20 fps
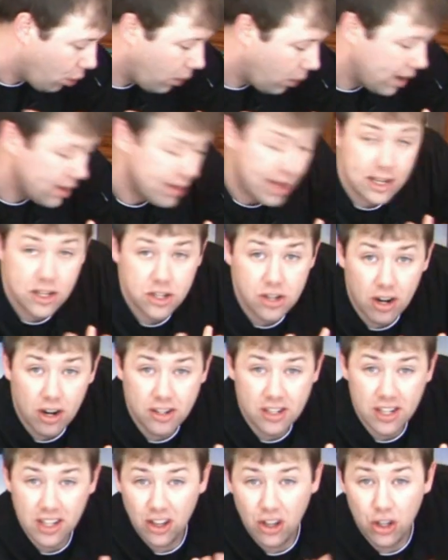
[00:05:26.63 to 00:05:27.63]
when they
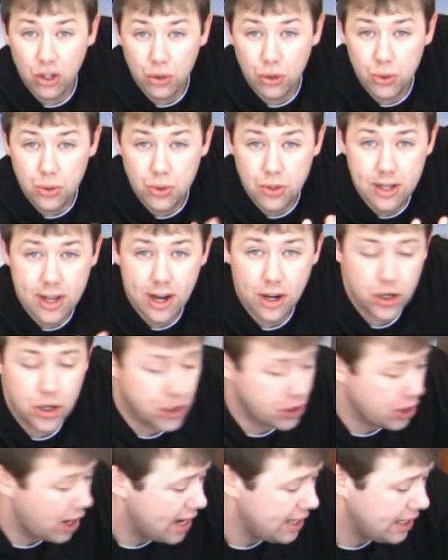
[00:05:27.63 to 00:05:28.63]
start to lose their
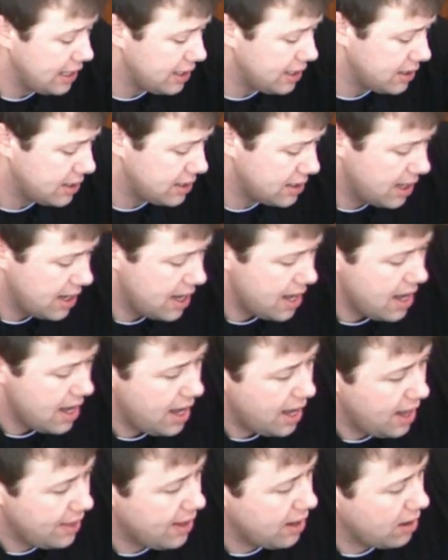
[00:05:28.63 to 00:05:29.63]
shininess,
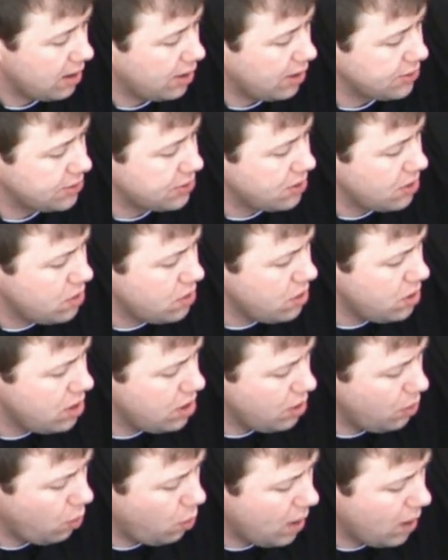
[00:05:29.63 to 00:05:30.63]
and then also
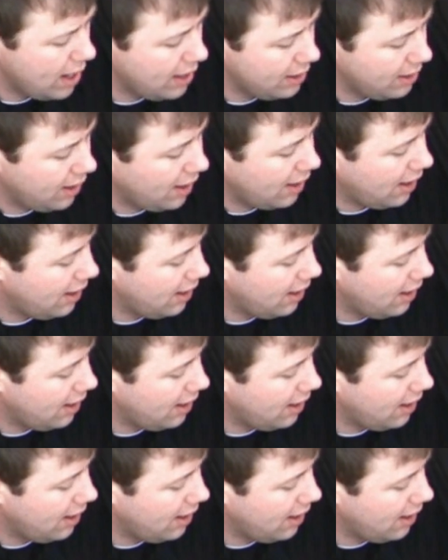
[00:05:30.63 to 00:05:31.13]
when